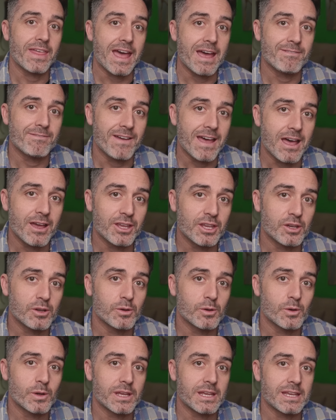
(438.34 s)
that
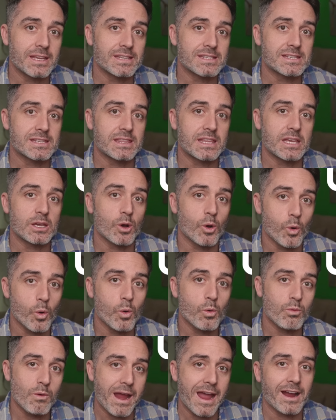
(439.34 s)
value is the
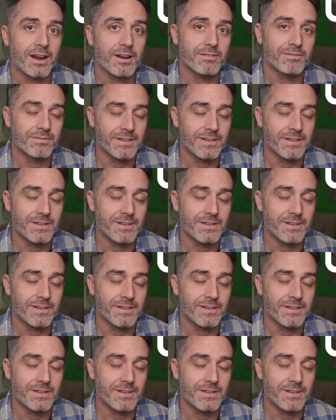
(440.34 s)
O R A C